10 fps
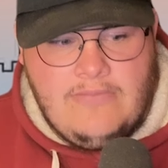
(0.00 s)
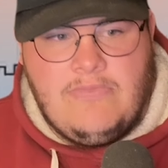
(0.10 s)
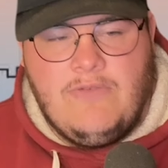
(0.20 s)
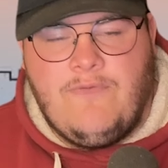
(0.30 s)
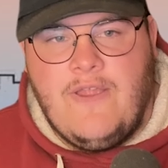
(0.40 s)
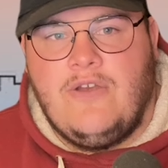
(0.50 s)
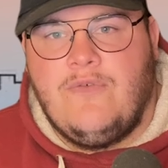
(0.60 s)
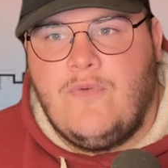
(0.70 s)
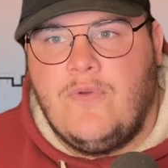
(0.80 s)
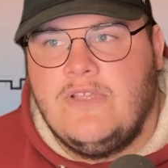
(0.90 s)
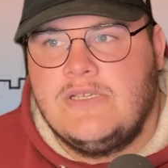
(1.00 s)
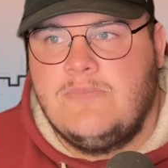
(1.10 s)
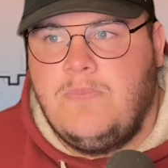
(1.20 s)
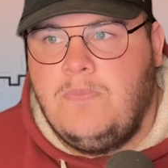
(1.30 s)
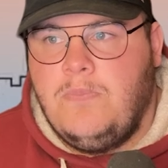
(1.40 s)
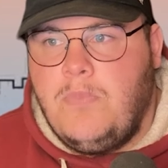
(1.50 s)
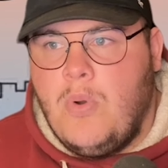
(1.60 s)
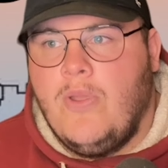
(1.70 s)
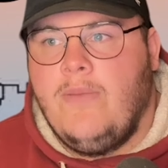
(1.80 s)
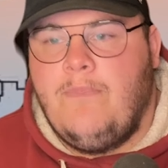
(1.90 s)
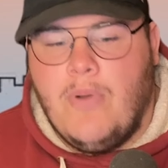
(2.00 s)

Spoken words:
defender for this point,